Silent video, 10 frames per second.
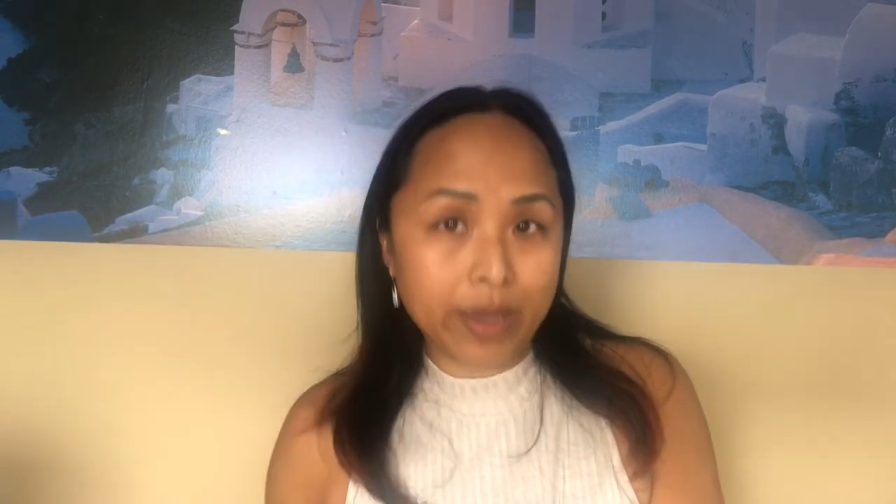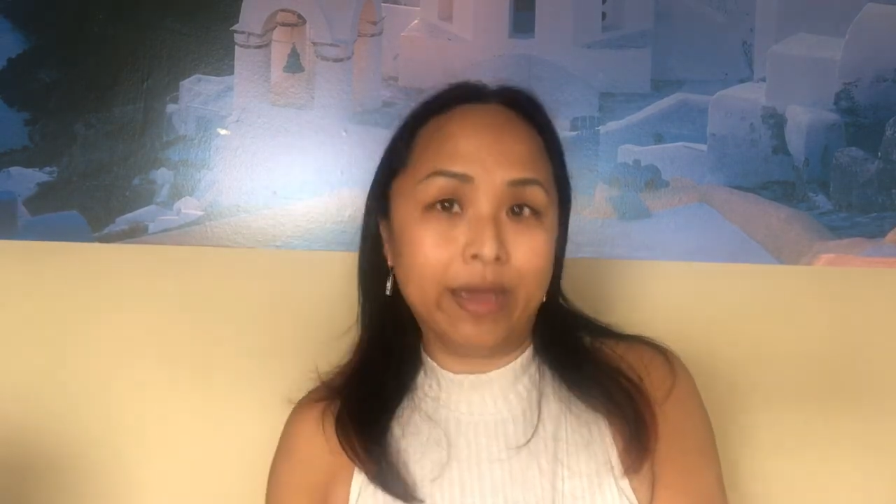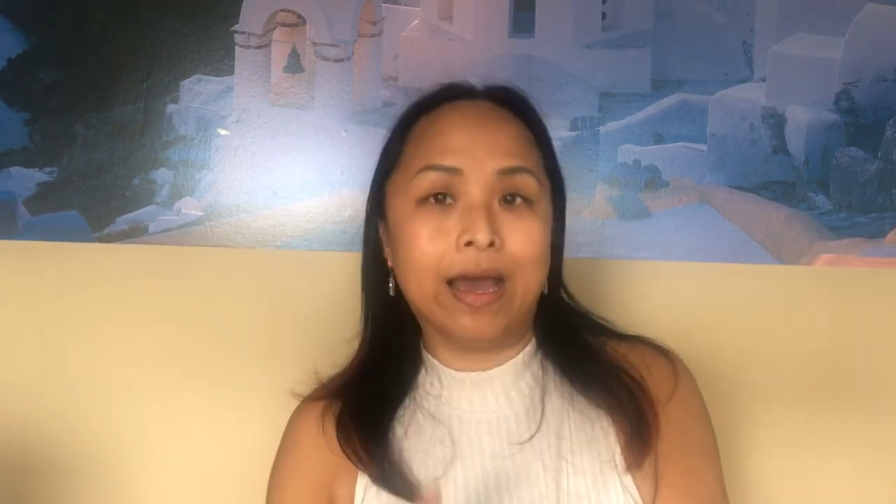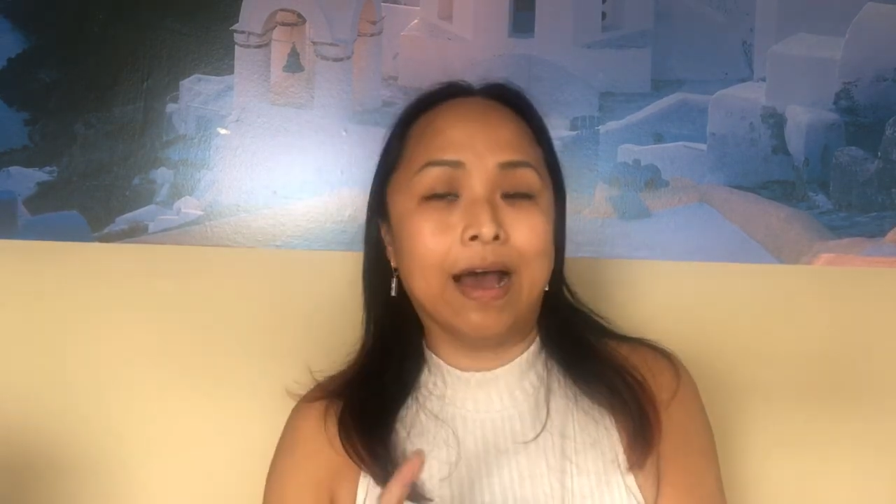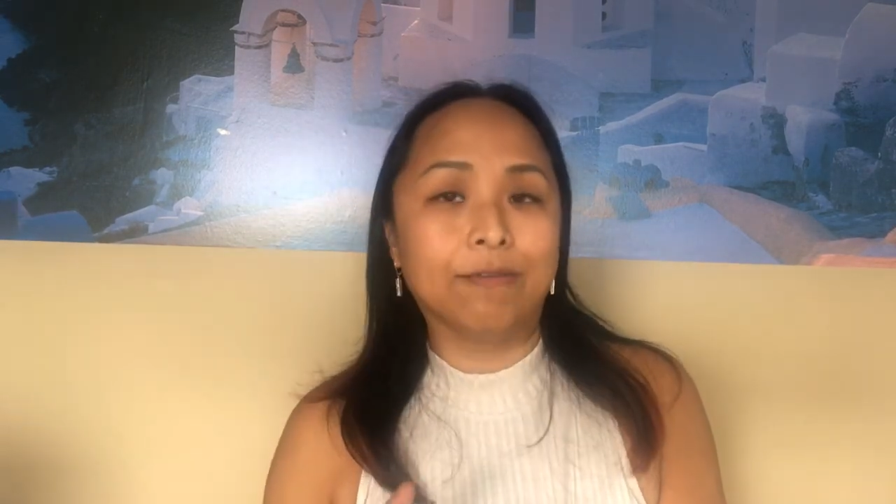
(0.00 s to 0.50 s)

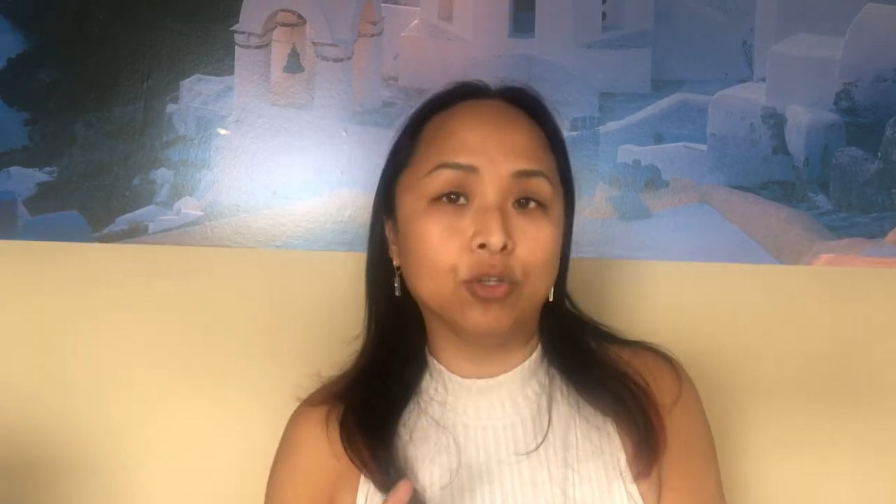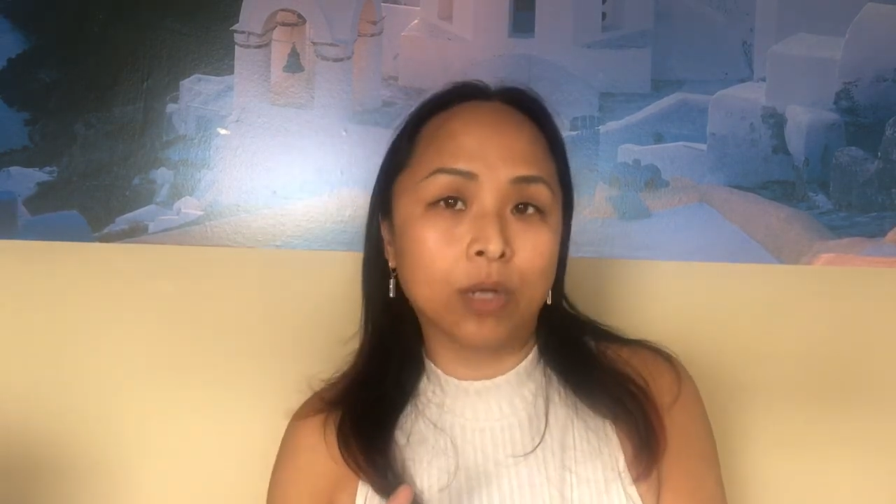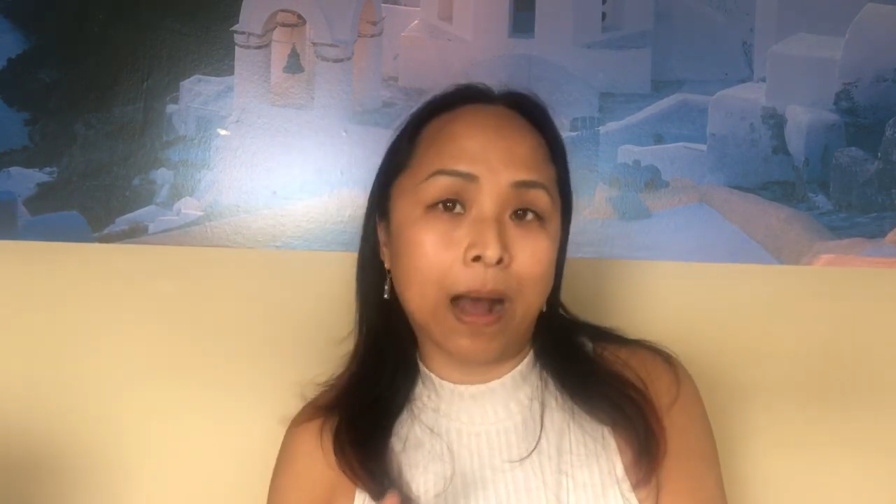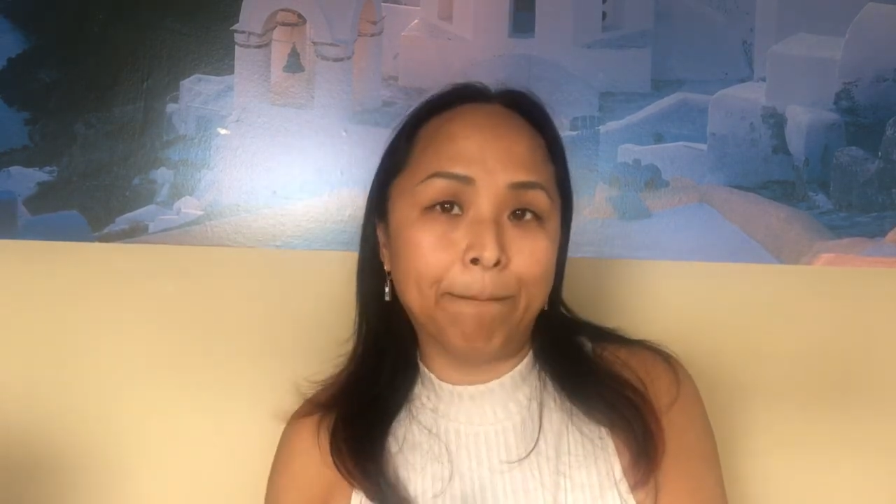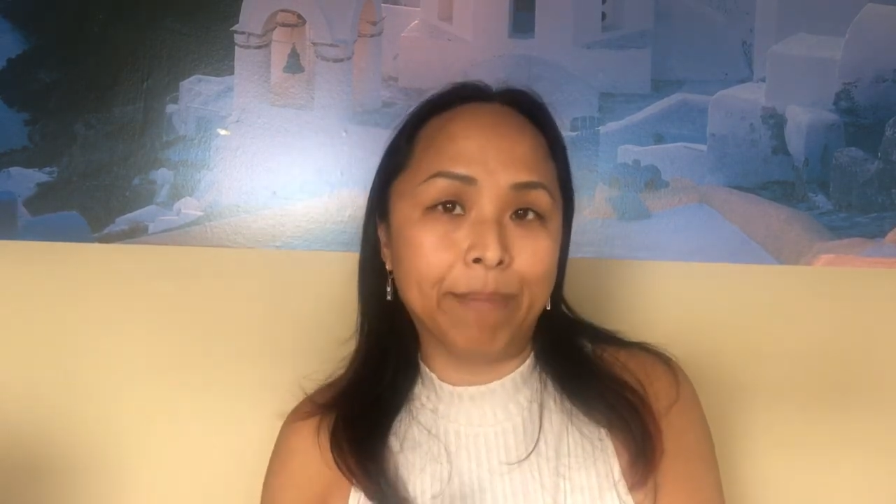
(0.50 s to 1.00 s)
have to
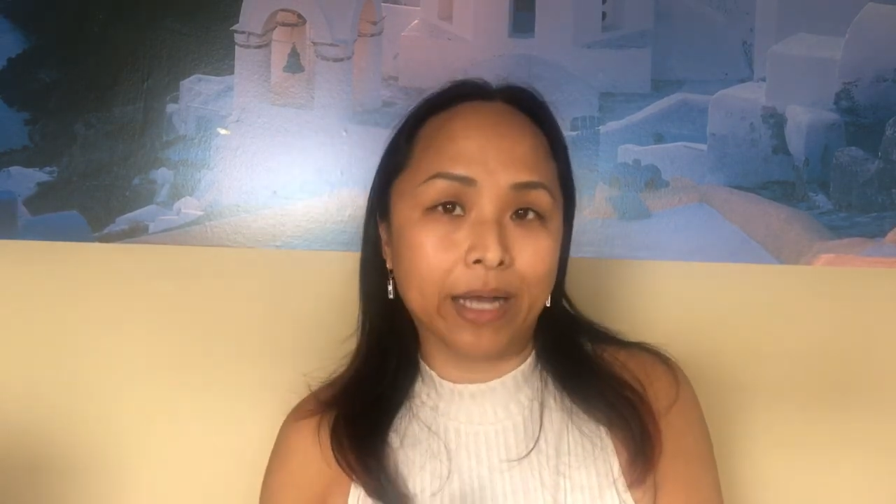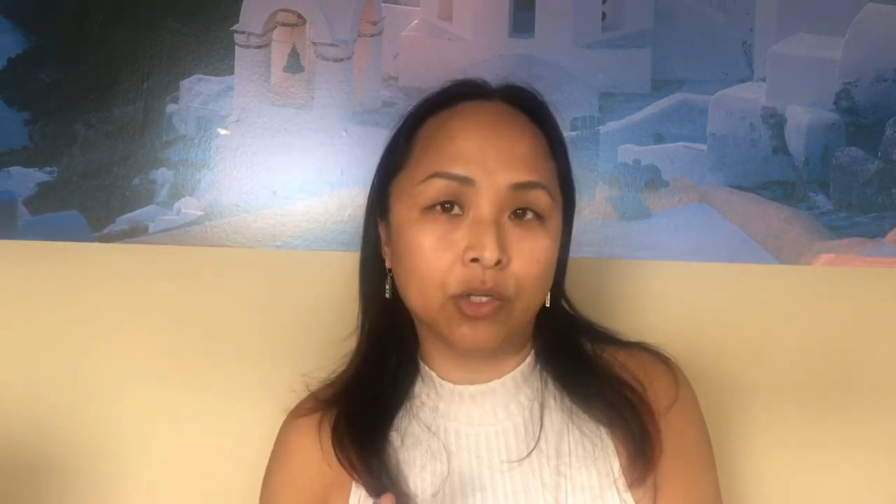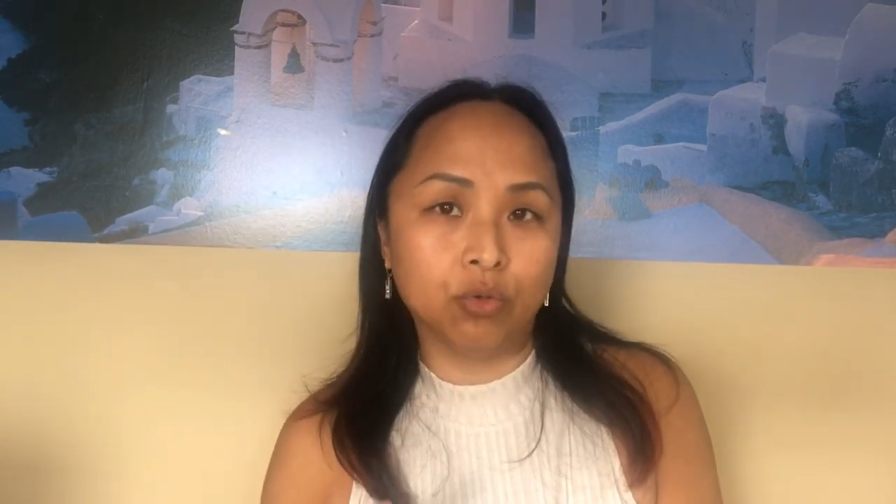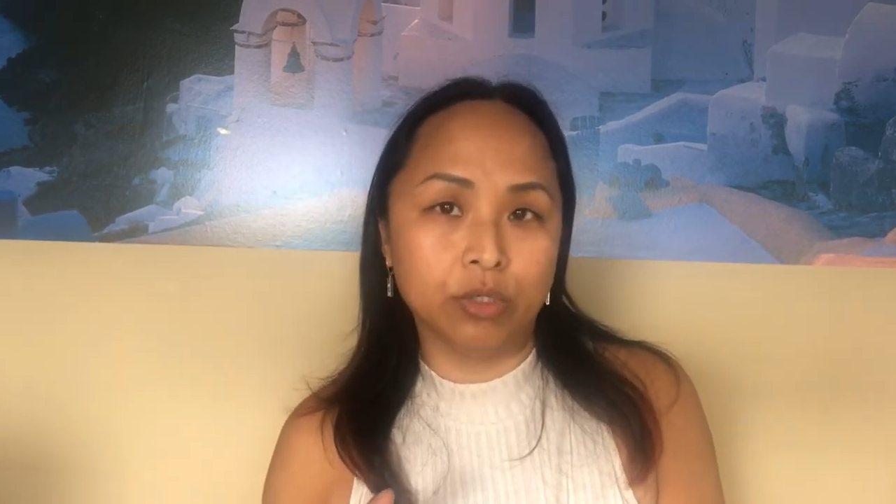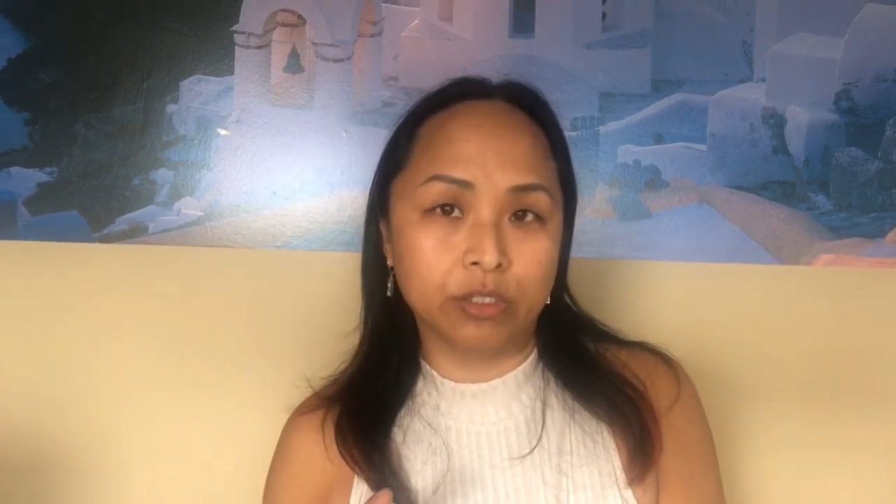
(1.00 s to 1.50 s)
come back
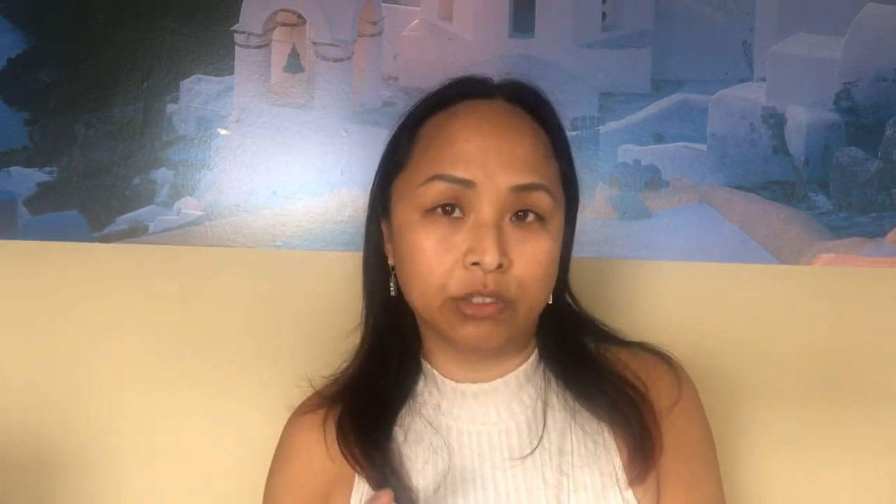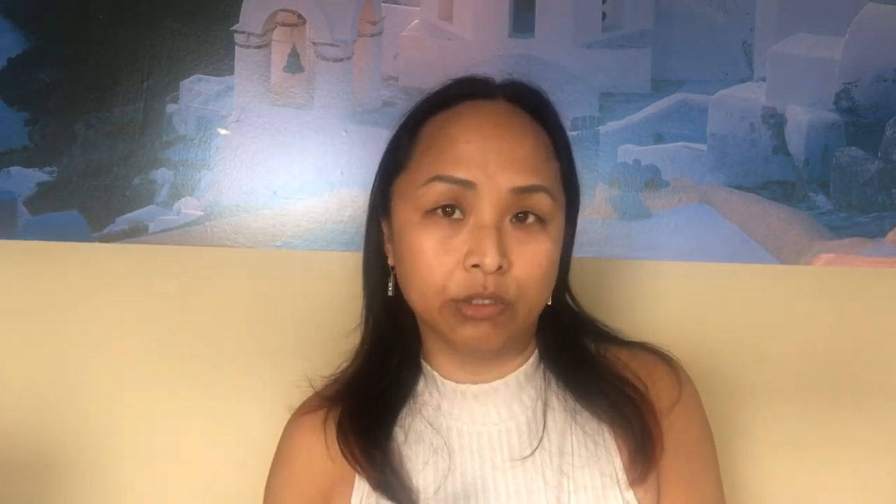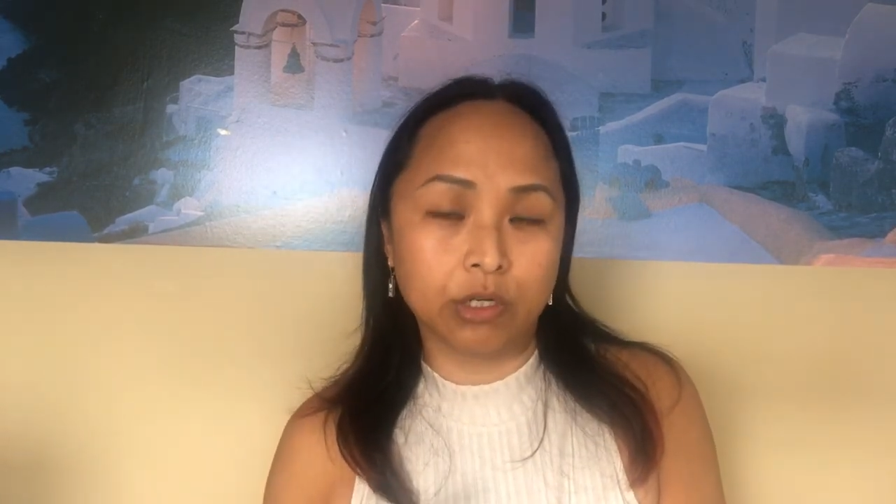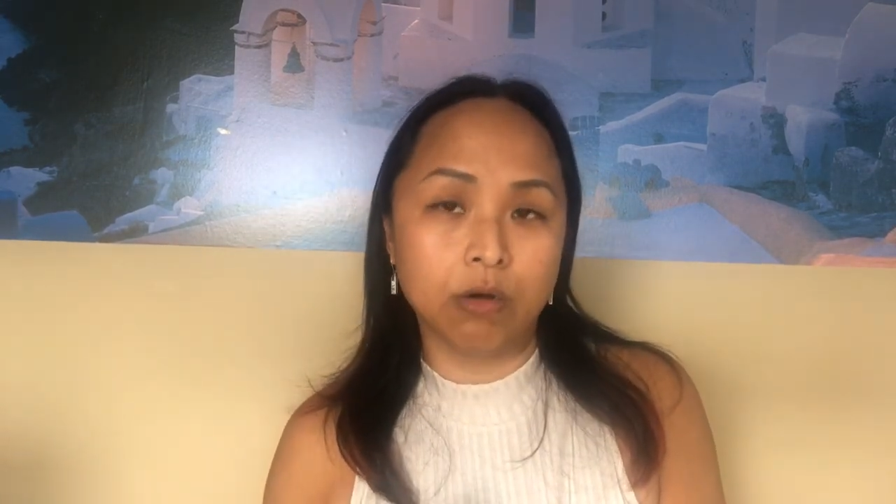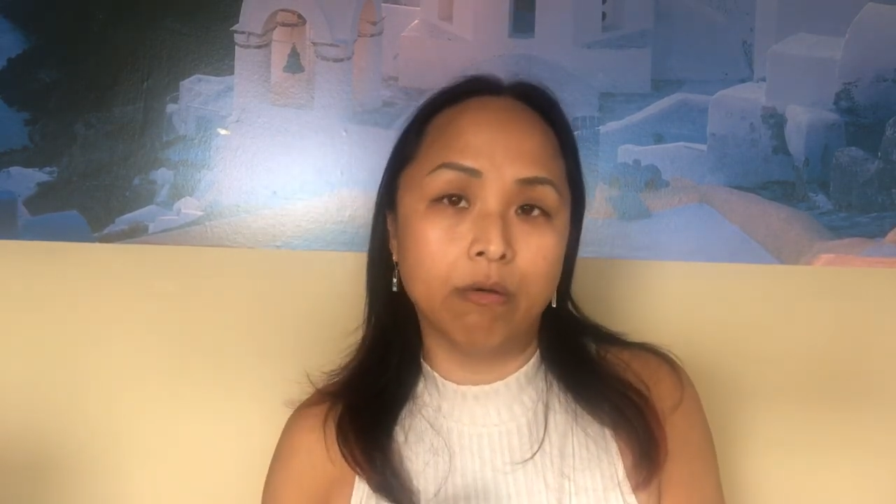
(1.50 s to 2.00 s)
to a circle